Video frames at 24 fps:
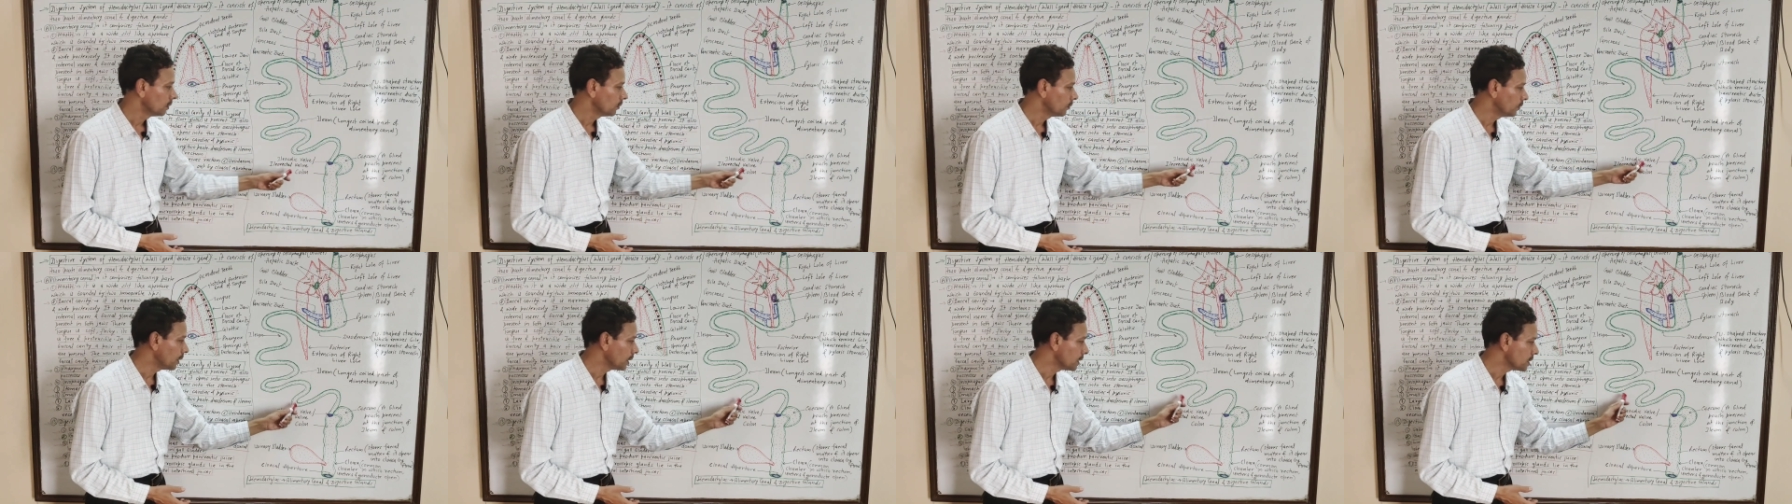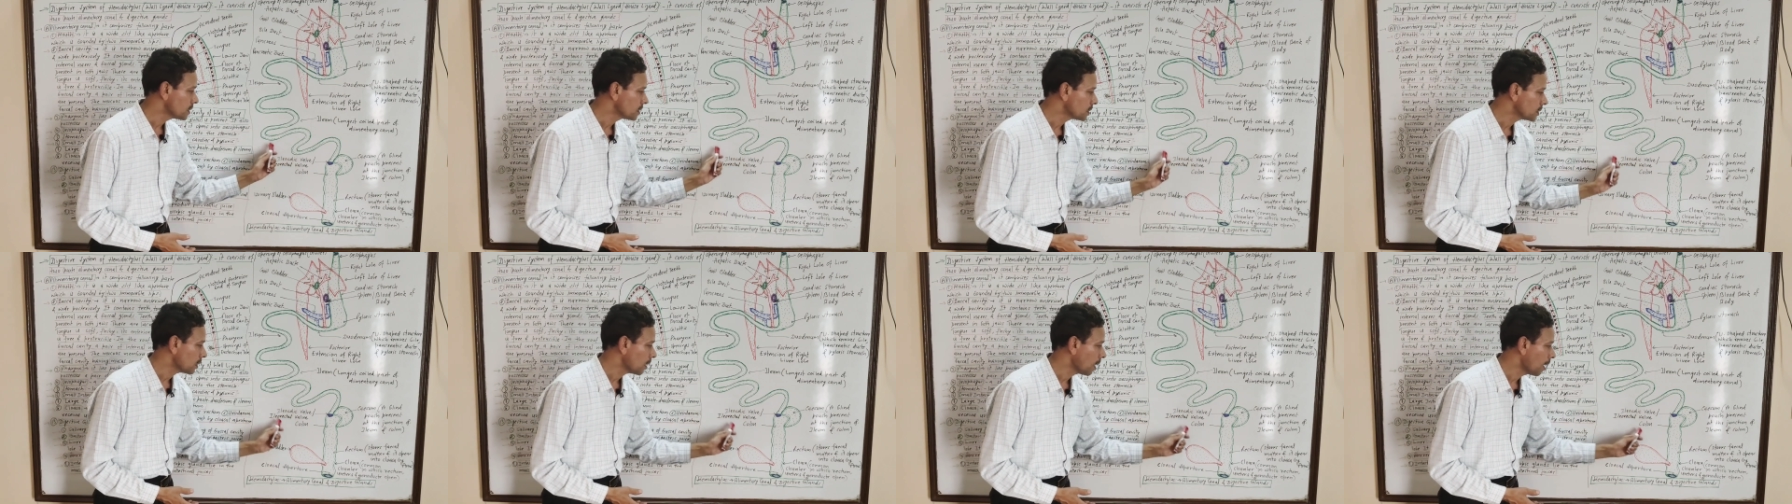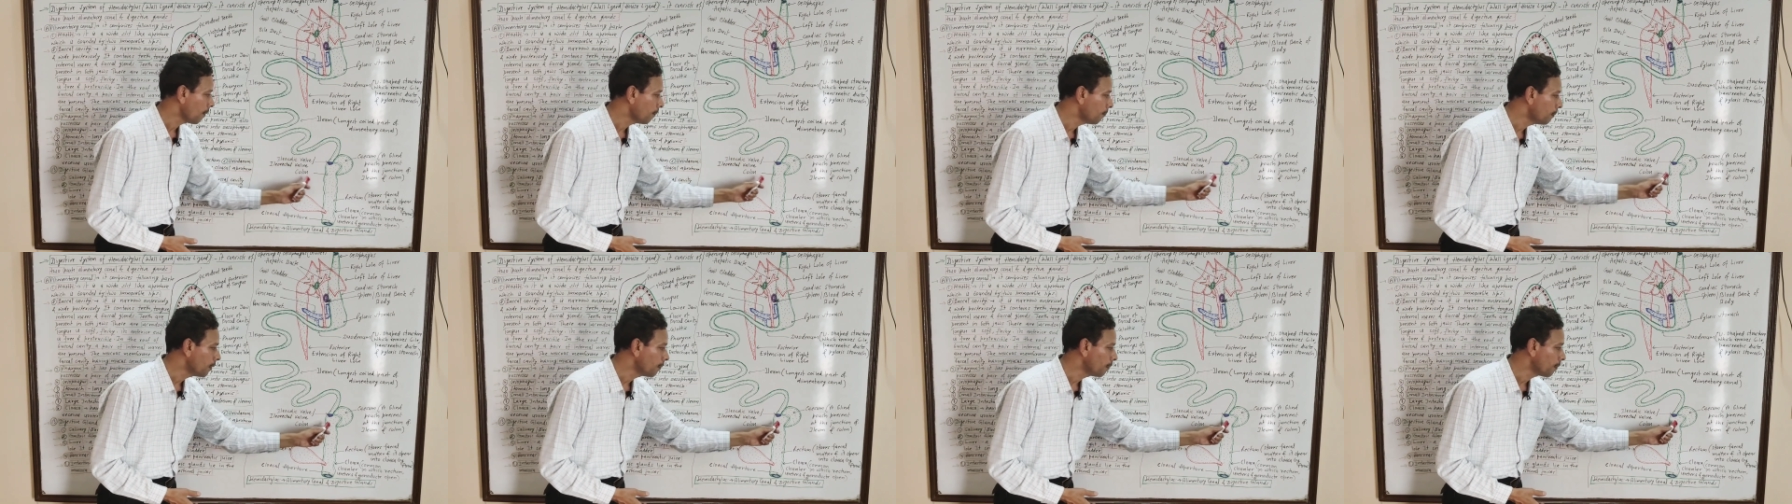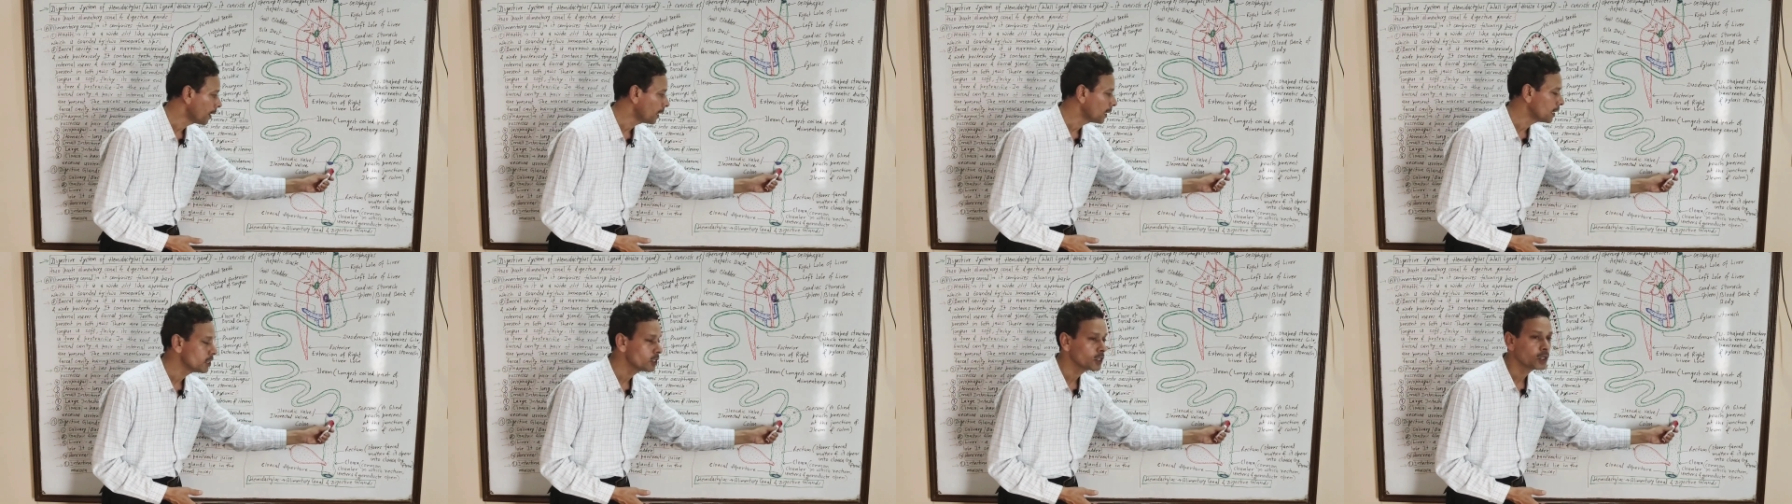this upper
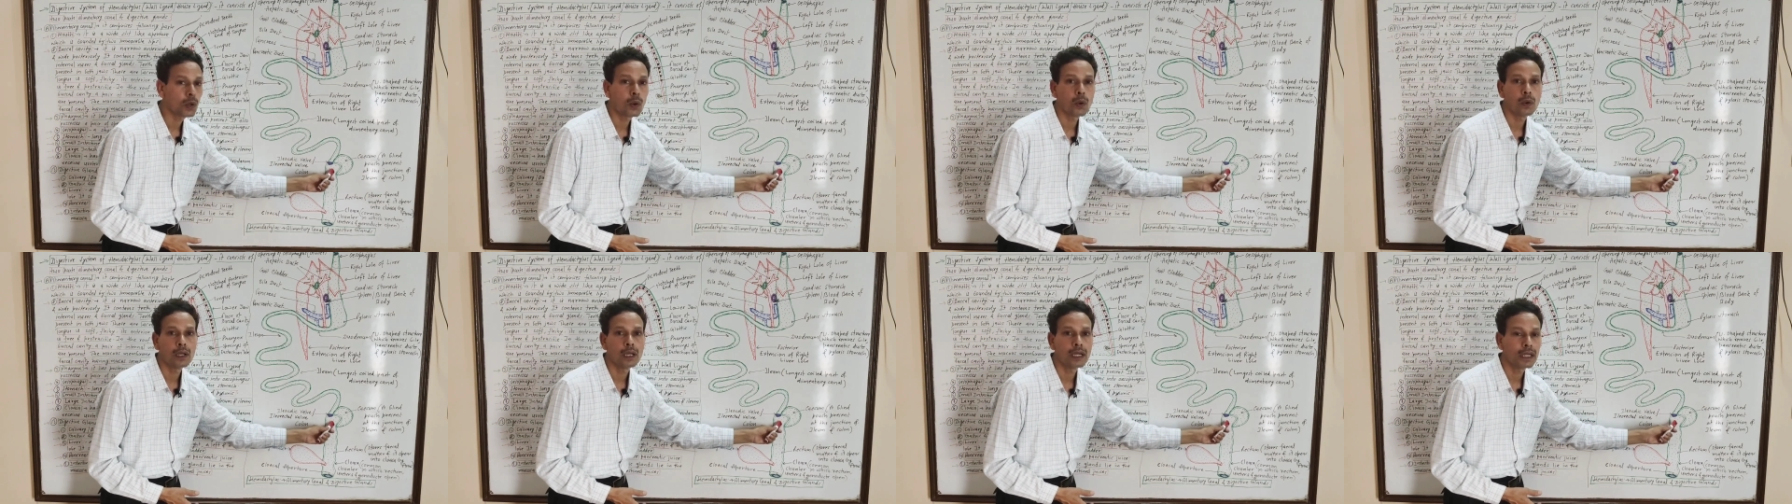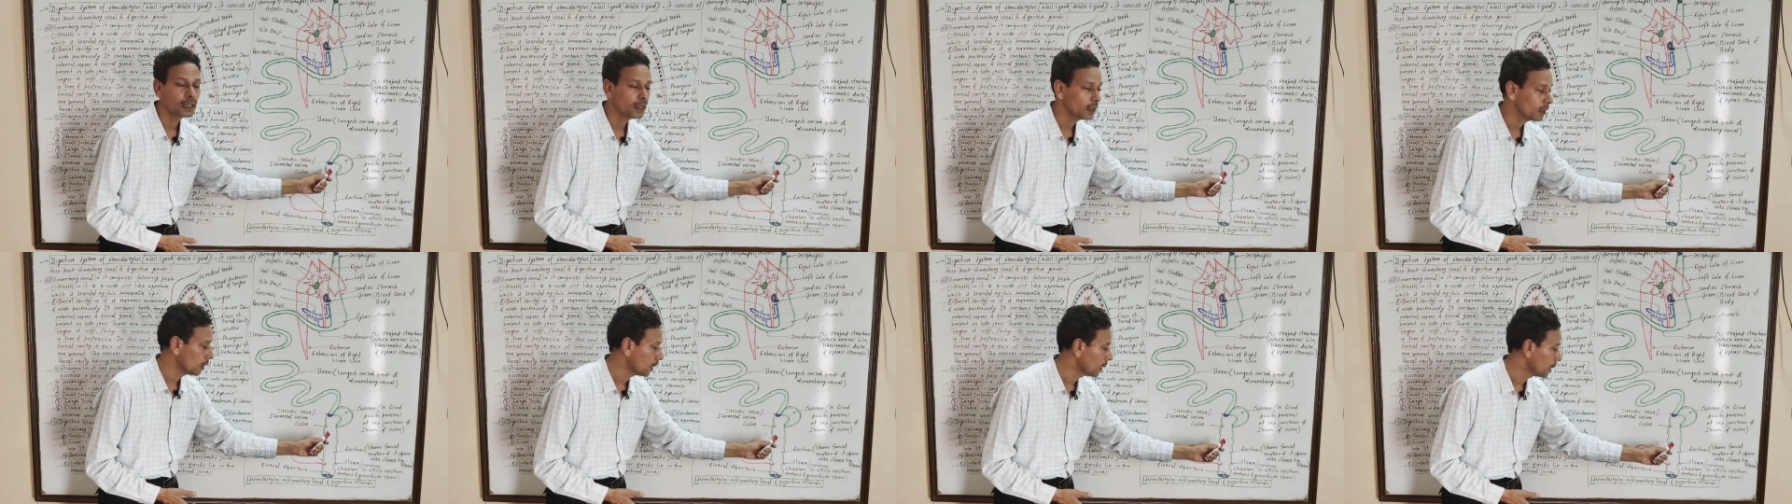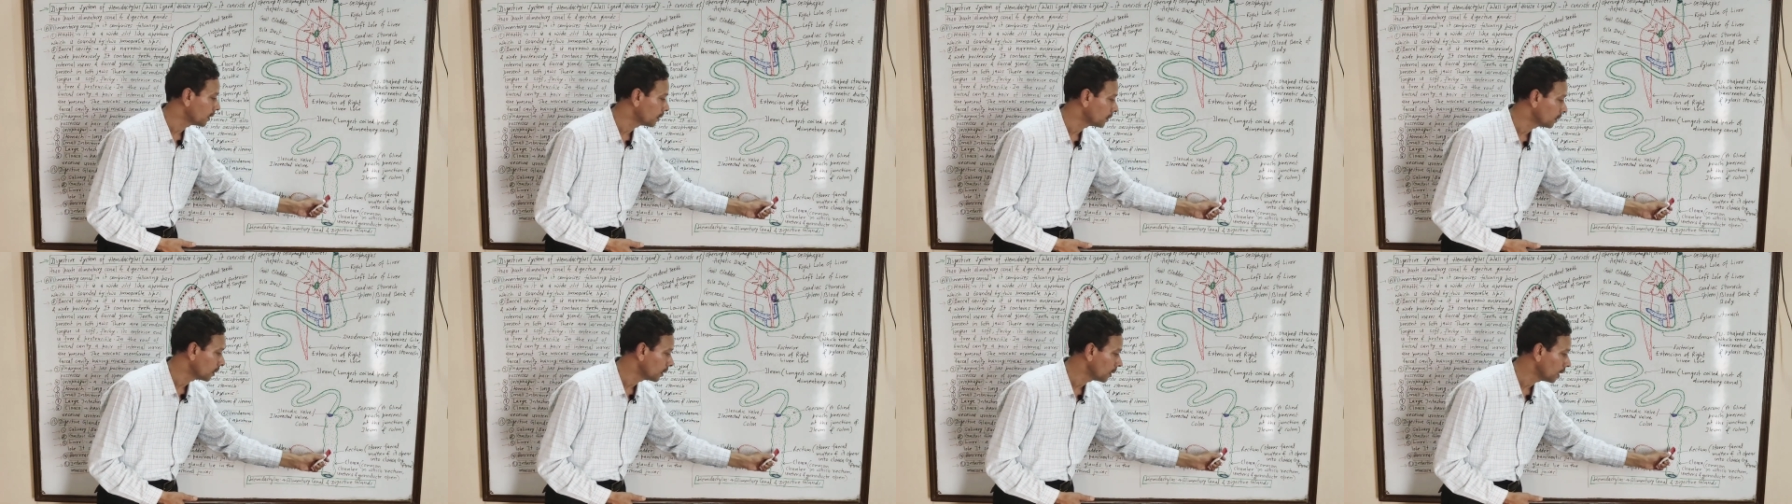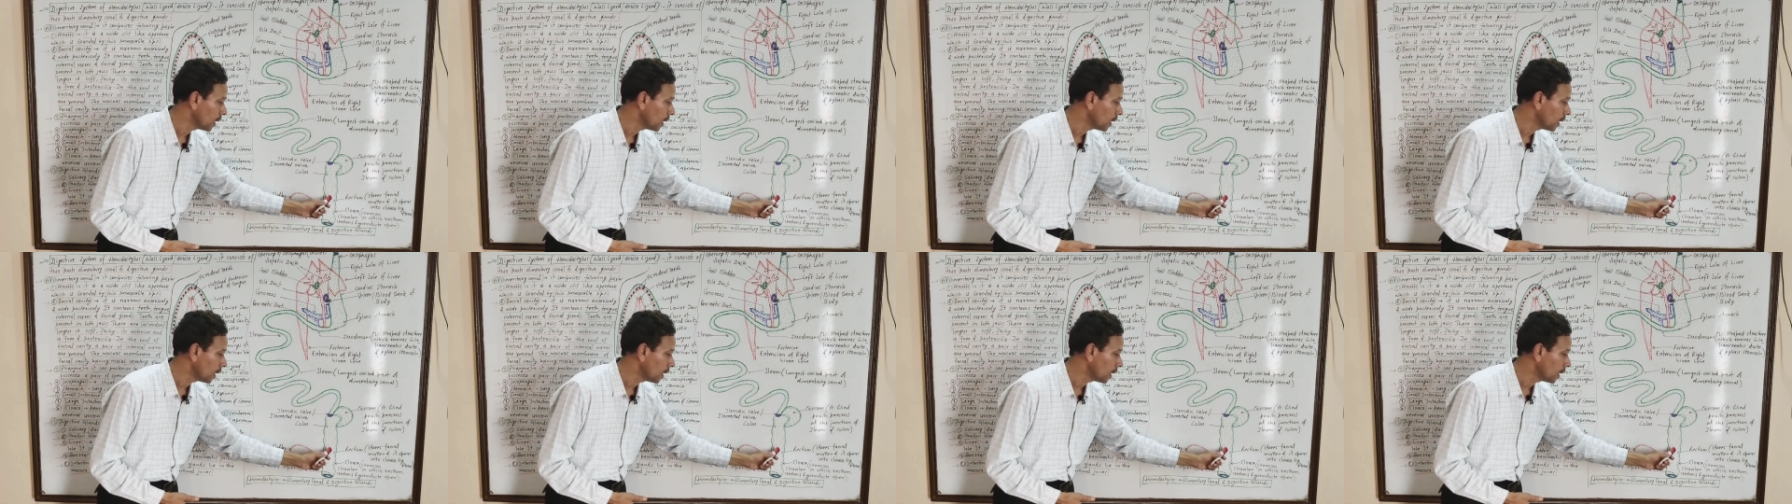part is colon, and the